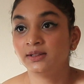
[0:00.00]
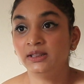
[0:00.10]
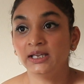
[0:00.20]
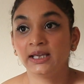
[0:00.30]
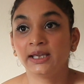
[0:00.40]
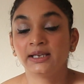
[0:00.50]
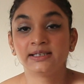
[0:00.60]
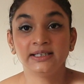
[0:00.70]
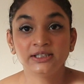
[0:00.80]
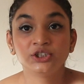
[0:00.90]
they
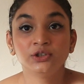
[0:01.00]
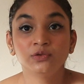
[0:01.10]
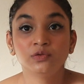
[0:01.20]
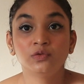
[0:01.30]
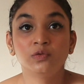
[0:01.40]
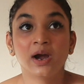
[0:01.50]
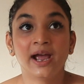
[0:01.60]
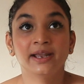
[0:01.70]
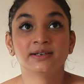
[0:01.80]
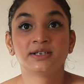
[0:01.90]
teach you
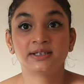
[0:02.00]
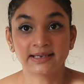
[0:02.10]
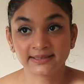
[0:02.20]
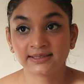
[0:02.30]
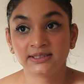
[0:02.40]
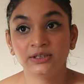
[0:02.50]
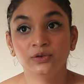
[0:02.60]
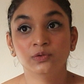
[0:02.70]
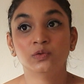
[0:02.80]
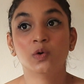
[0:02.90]
and test
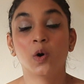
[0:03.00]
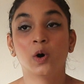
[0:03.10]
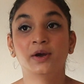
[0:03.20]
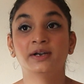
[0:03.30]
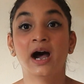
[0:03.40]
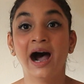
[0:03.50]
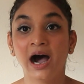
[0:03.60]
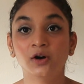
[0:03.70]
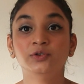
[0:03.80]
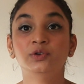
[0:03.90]
you on
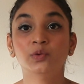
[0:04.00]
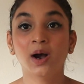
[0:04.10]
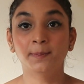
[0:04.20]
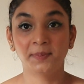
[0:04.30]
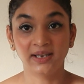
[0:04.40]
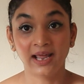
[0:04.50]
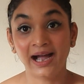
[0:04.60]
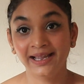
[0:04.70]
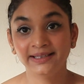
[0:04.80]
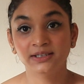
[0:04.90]
how you
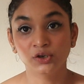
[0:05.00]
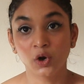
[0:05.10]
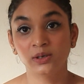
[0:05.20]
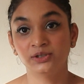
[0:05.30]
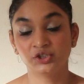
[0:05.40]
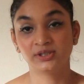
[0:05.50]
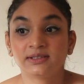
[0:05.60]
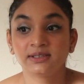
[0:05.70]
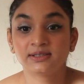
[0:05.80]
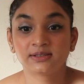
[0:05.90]
apply the knowledge.
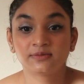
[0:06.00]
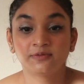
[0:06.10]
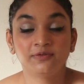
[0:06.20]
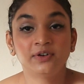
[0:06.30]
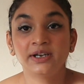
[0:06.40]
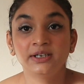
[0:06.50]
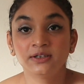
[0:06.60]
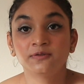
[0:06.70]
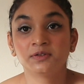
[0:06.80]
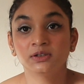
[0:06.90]
It's very
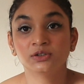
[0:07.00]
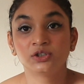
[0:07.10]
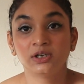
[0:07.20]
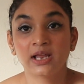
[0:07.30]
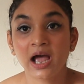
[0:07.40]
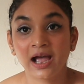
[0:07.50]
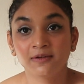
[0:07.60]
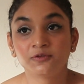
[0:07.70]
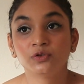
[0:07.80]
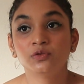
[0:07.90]
different, so you'll
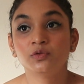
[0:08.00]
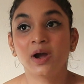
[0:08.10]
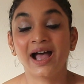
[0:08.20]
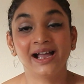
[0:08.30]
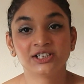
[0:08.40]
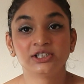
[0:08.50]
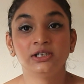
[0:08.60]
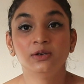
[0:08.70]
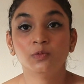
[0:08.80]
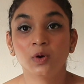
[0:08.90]
have to
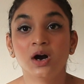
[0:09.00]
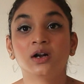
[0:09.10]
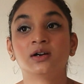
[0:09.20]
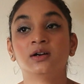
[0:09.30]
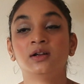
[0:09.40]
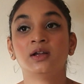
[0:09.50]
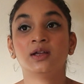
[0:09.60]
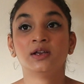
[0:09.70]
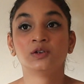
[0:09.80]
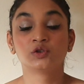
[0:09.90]
actually work
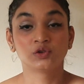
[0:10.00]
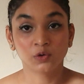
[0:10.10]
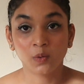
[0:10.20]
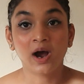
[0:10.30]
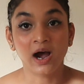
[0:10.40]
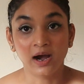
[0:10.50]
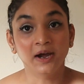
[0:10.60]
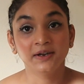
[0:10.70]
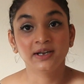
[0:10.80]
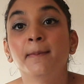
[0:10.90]
so
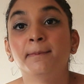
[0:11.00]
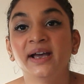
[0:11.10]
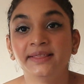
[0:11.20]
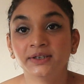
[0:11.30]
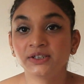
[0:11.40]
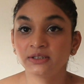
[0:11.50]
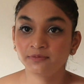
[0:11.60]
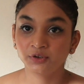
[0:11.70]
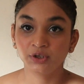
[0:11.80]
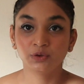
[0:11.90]
hard. My third tip
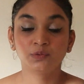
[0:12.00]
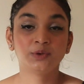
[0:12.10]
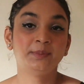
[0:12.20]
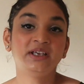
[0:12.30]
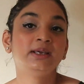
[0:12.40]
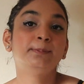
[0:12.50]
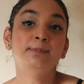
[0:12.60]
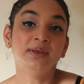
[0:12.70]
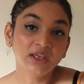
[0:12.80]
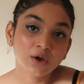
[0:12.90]
for you would
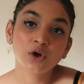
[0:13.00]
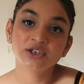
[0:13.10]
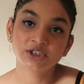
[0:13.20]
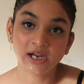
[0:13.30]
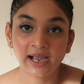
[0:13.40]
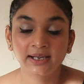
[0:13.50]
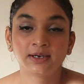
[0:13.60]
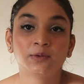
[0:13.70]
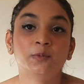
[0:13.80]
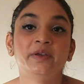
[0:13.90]
be on
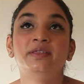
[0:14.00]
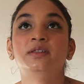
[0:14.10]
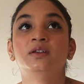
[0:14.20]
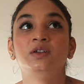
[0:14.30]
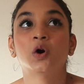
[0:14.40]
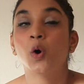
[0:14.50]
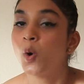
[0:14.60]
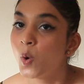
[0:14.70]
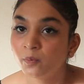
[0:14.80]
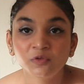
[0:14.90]
track with your
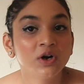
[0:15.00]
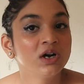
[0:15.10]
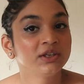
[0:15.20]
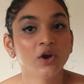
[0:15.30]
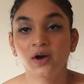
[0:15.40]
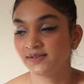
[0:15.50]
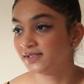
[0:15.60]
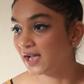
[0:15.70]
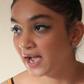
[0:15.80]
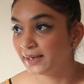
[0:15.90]
homework, your
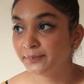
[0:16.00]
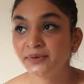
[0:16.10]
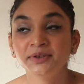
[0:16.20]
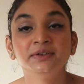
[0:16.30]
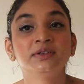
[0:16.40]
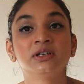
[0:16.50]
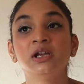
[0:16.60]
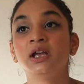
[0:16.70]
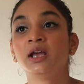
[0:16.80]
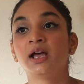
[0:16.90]
assignment,
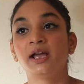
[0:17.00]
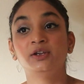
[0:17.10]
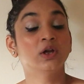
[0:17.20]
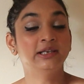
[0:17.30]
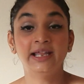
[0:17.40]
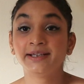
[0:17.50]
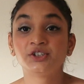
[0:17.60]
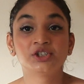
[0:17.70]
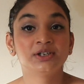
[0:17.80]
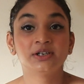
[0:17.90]
your
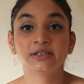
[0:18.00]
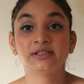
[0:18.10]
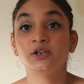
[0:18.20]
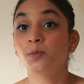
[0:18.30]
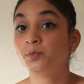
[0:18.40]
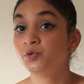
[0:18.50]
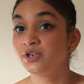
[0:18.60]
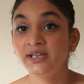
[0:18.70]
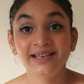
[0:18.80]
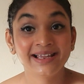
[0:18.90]
lectures, your
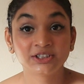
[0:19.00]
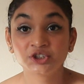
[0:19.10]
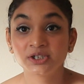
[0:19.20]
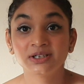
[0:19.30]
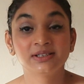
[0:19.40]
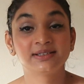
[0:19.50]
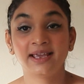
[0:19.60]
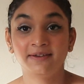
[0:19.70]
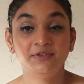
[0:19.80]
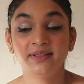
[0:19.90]
pre-lectures,
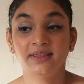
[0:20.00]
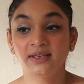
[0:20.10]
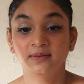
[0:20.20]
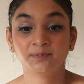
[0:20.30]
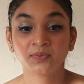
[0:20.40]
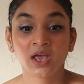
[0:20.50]
everything.